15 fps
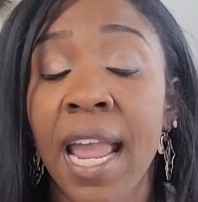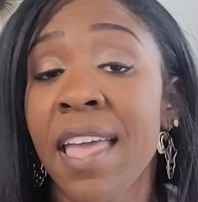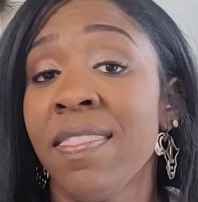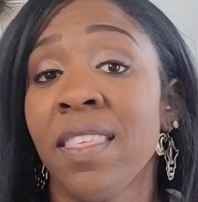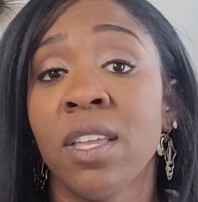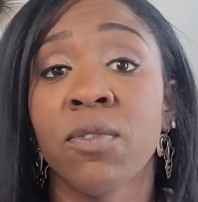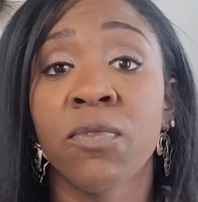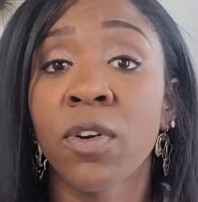
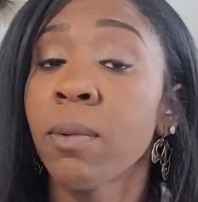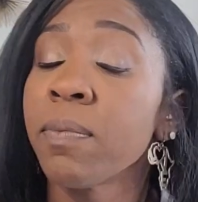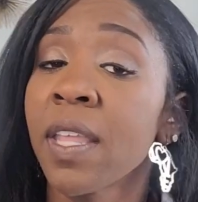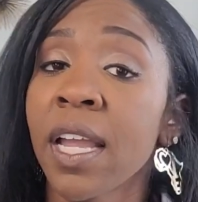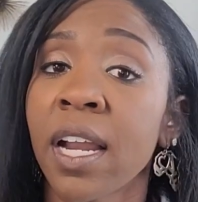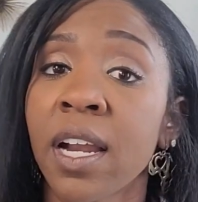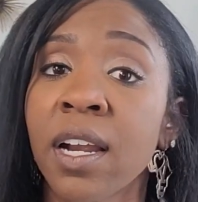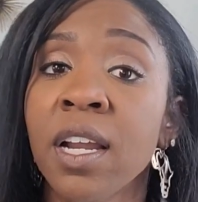And then from
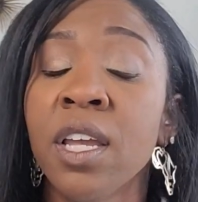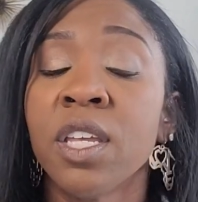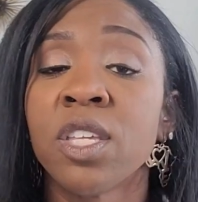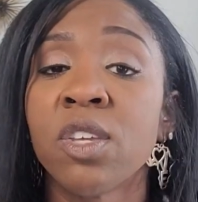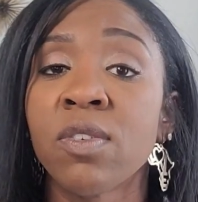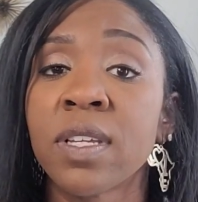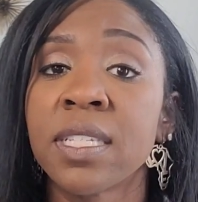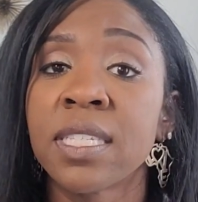there,
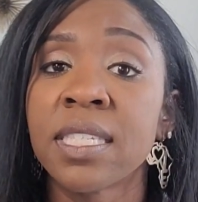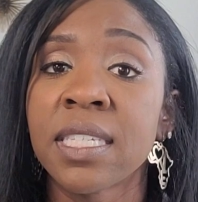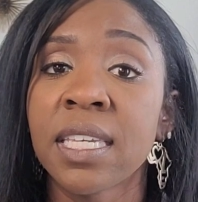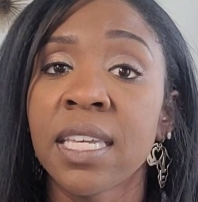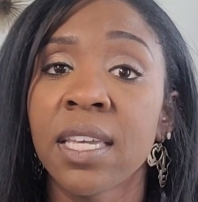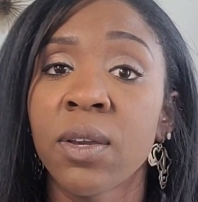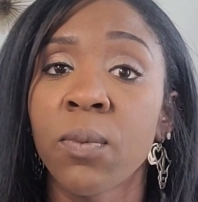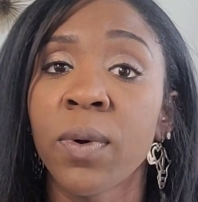you can
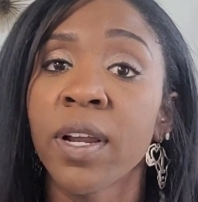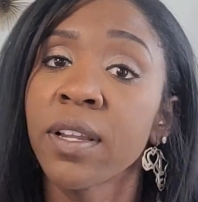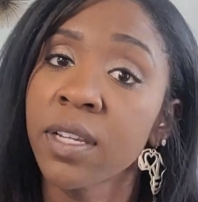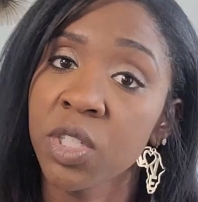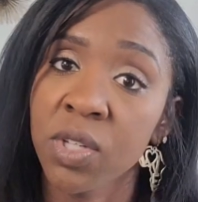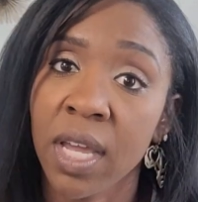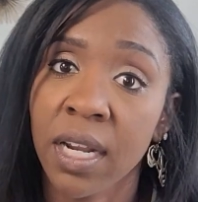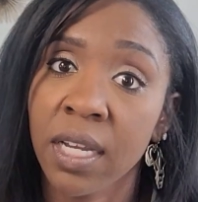see where you
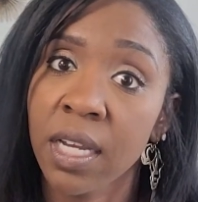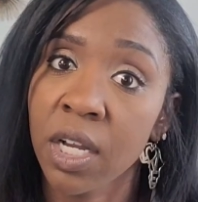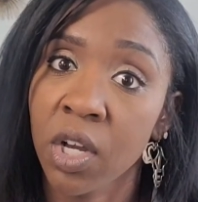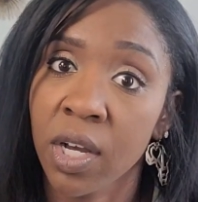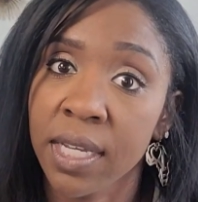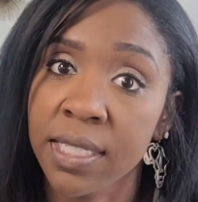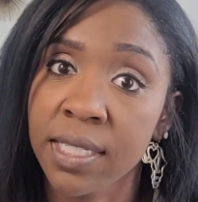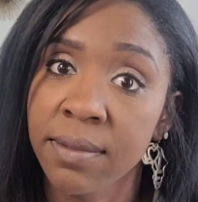can try to cut
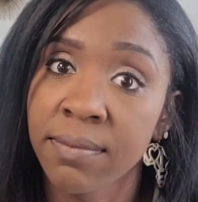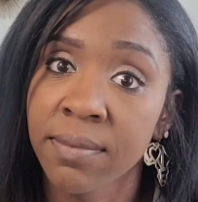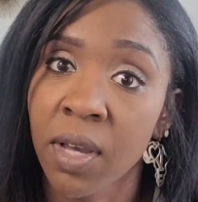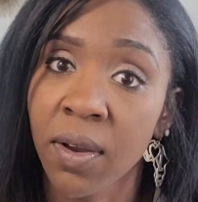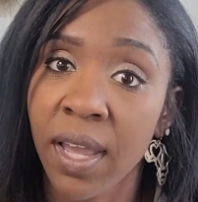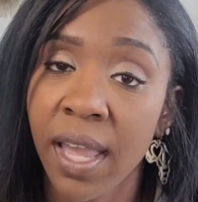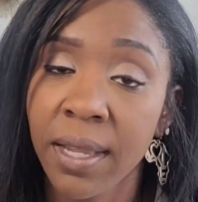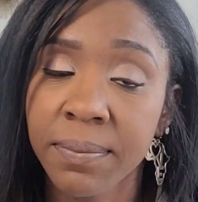costs.
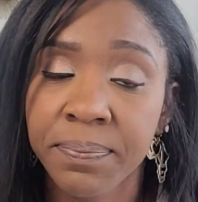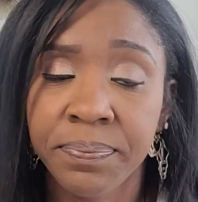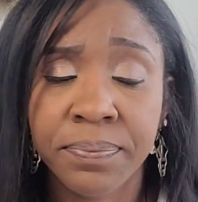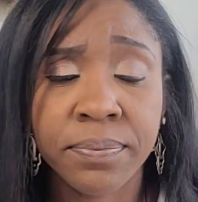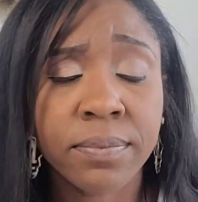Okay.